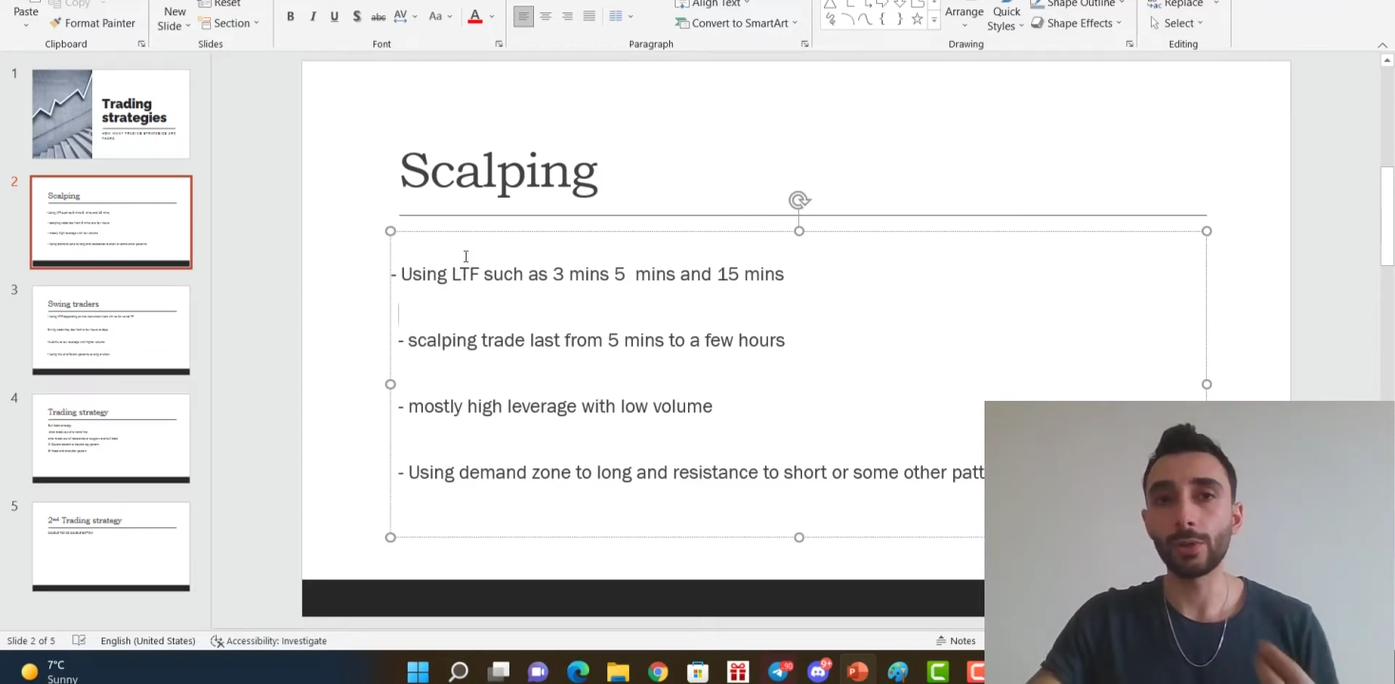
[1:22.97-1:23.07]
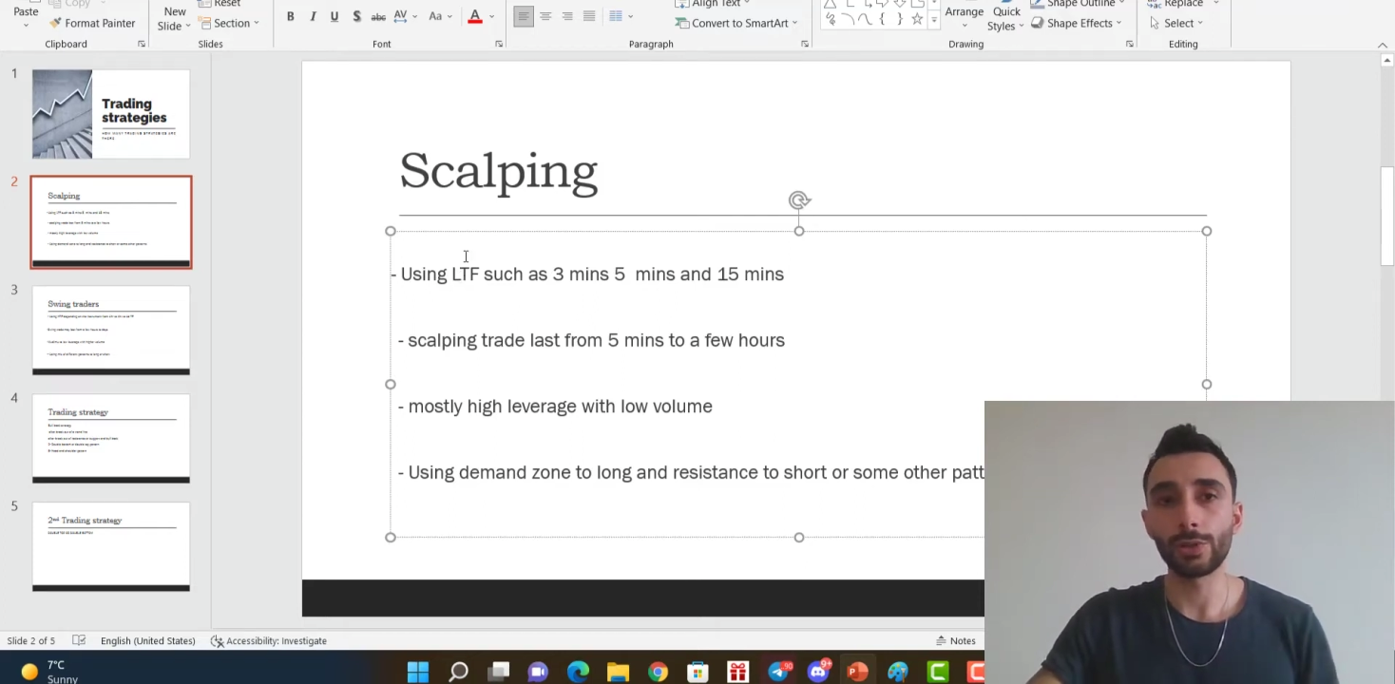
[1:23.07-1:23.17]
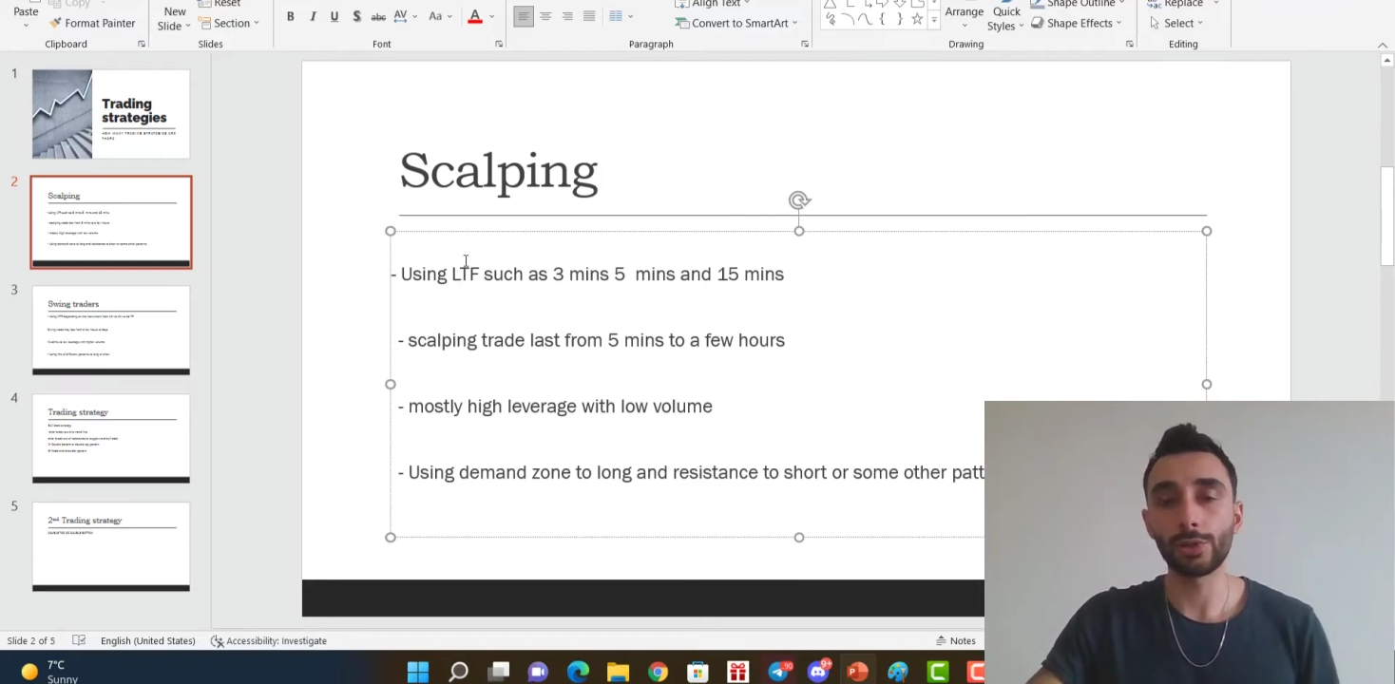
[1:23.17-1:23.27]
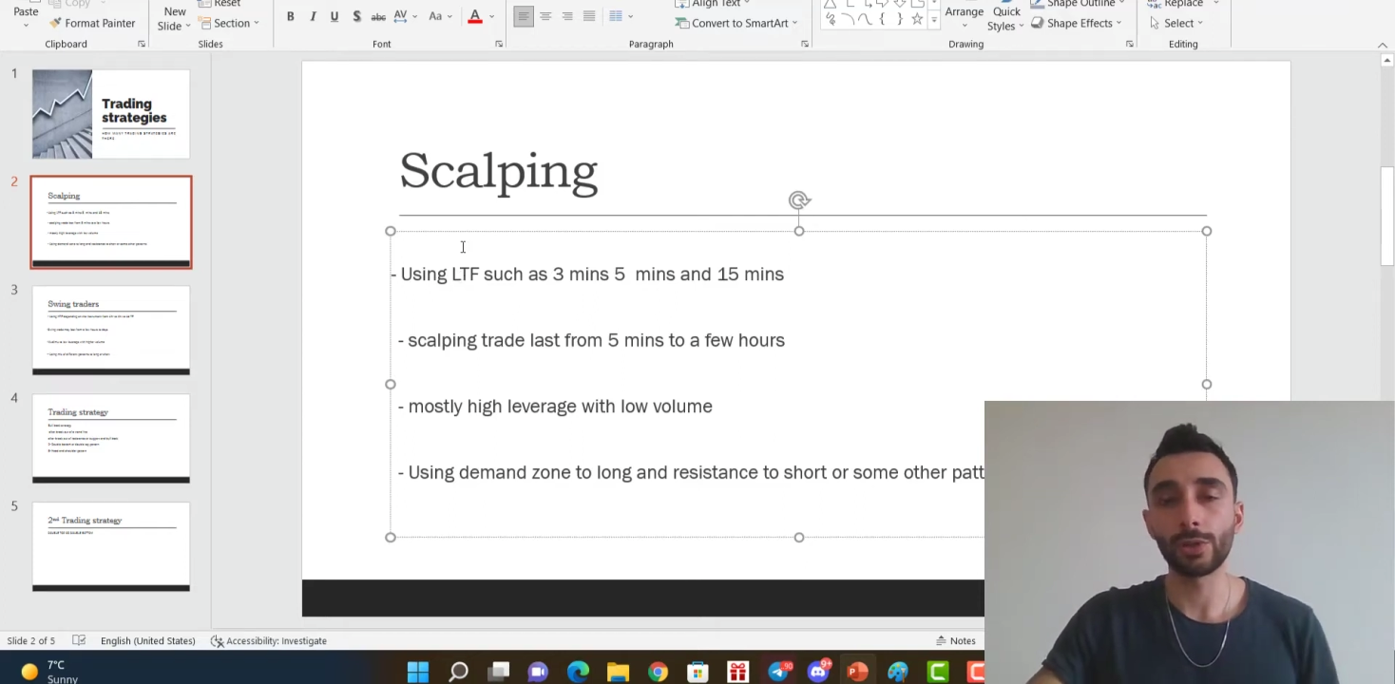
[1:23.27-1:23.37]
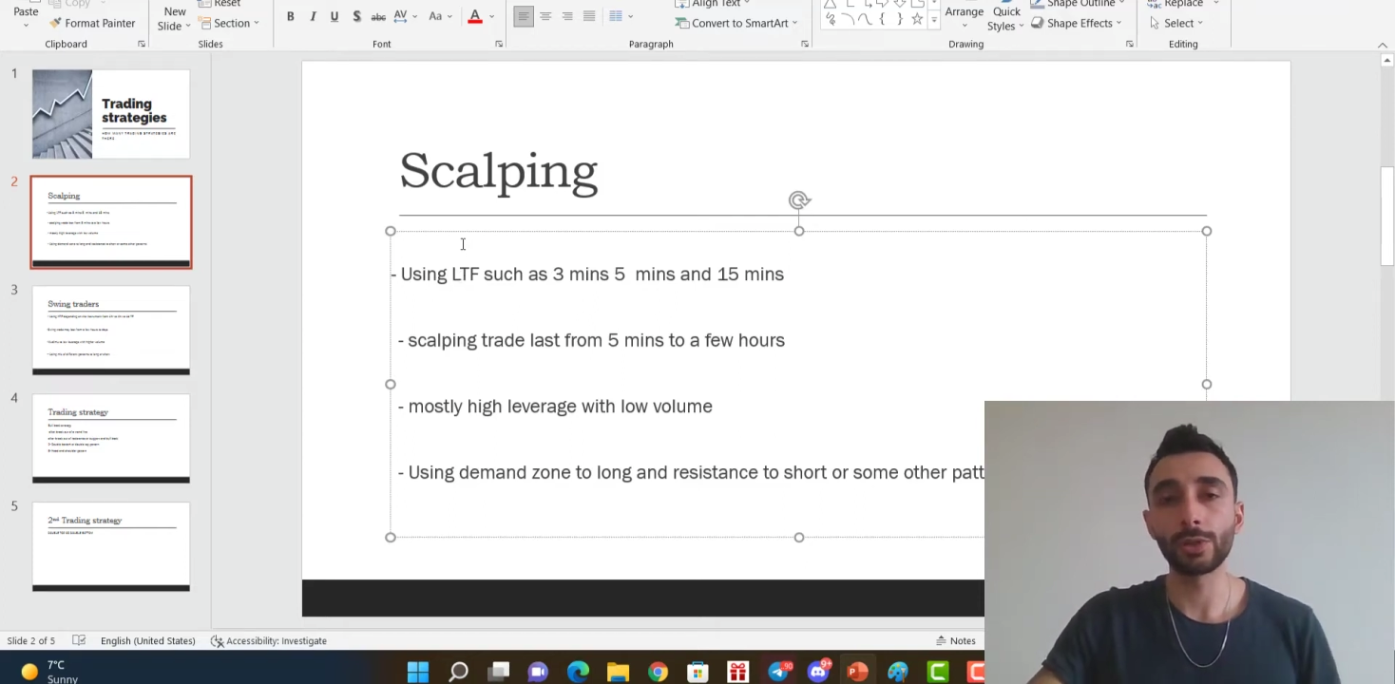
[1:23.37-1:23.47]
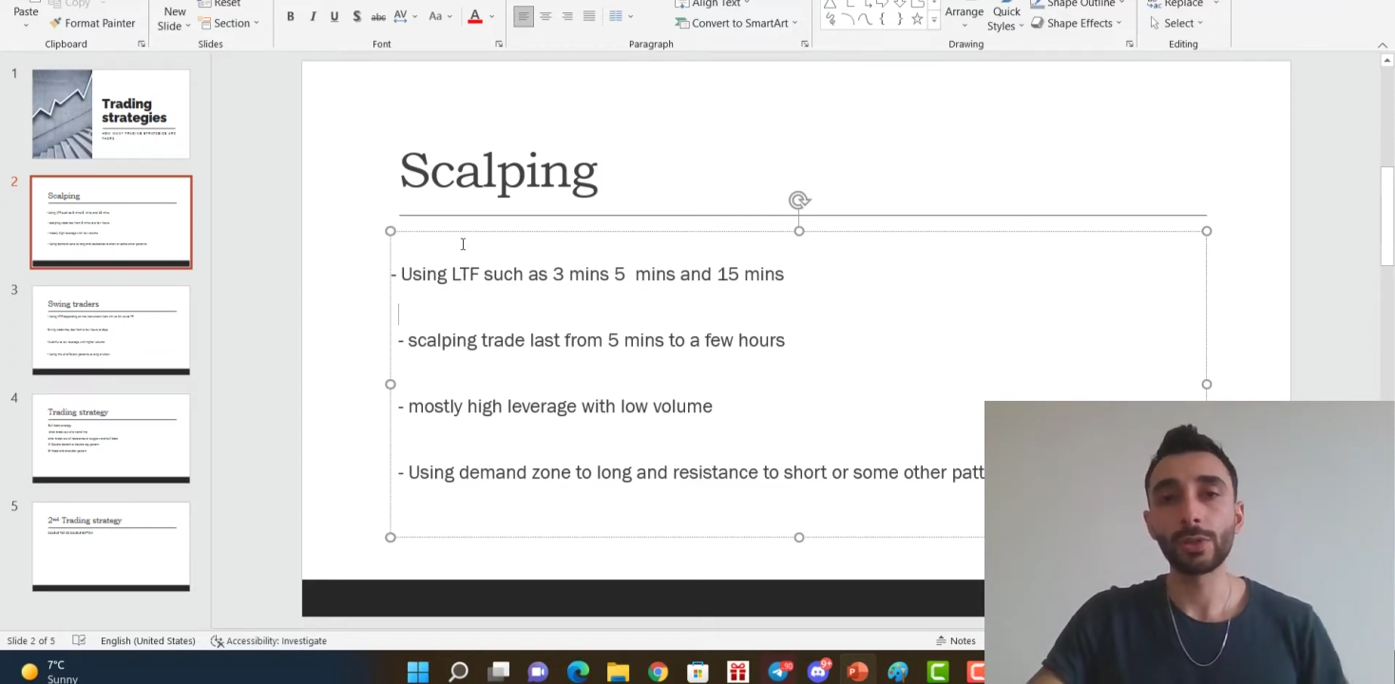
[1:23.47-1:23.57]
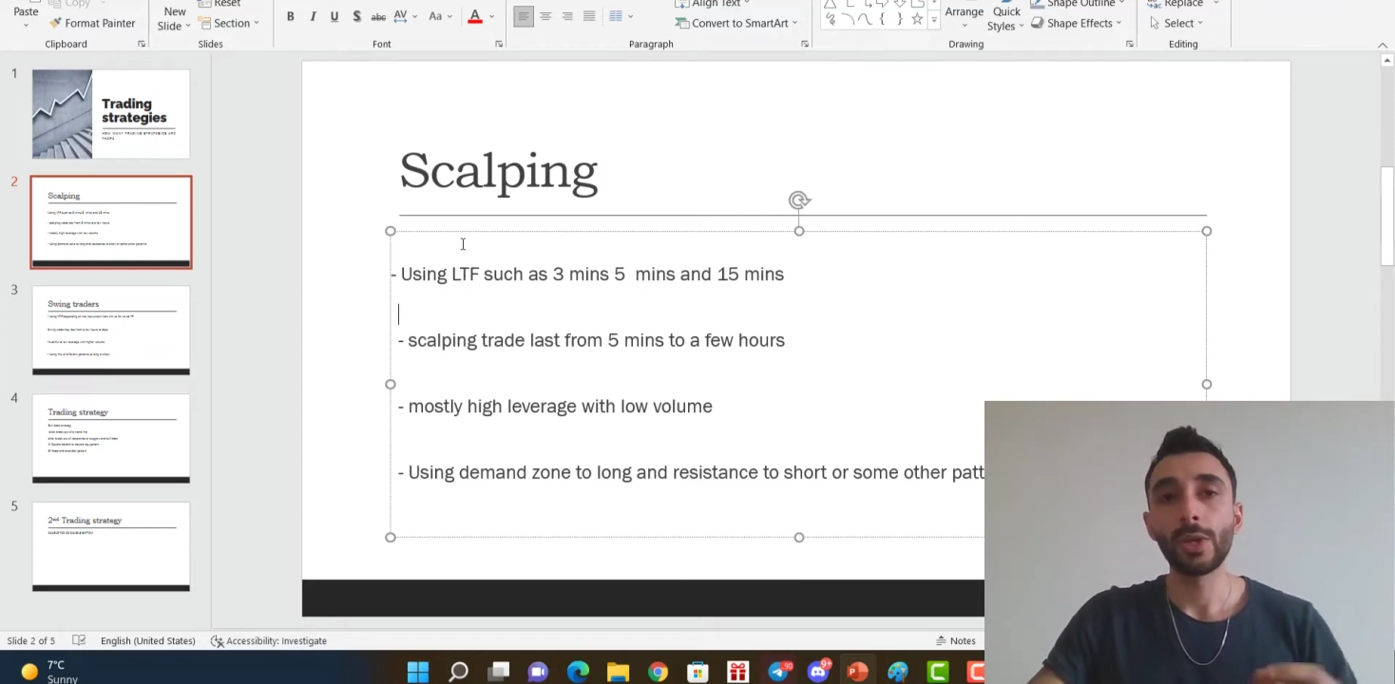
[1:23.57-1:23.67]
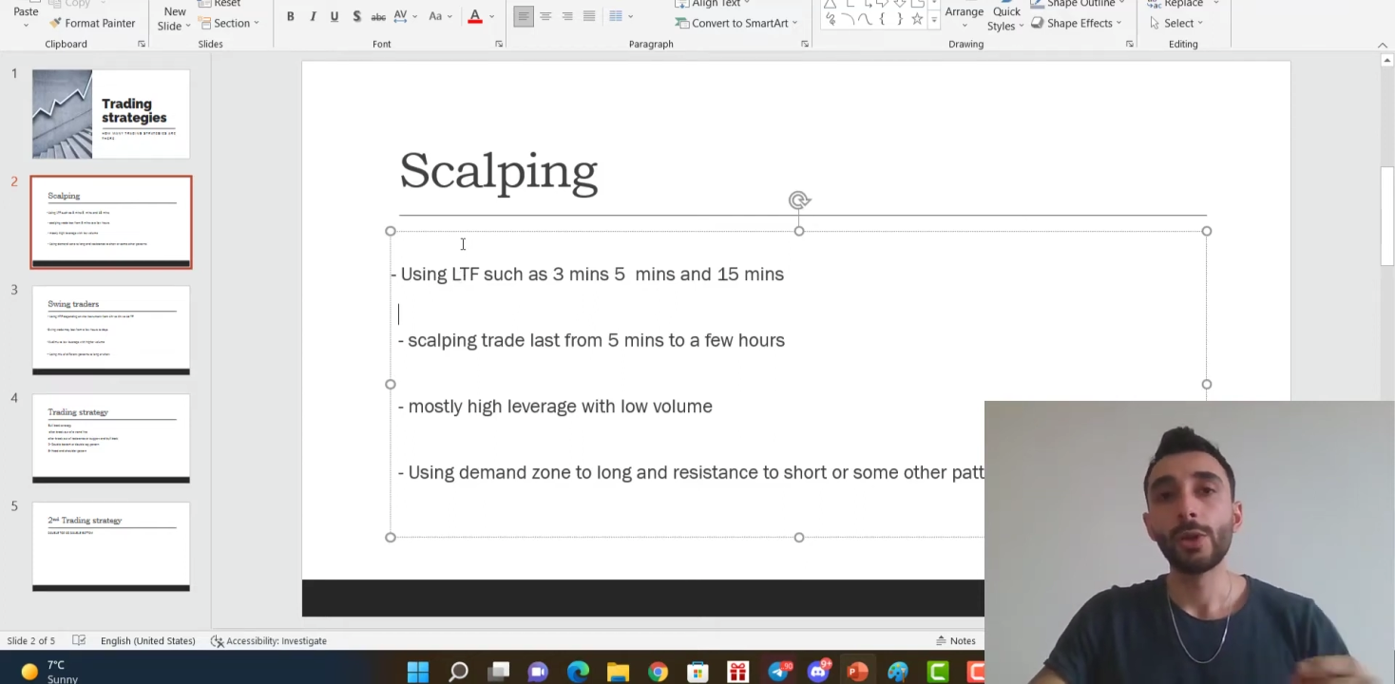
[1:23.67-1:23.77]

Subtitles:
or short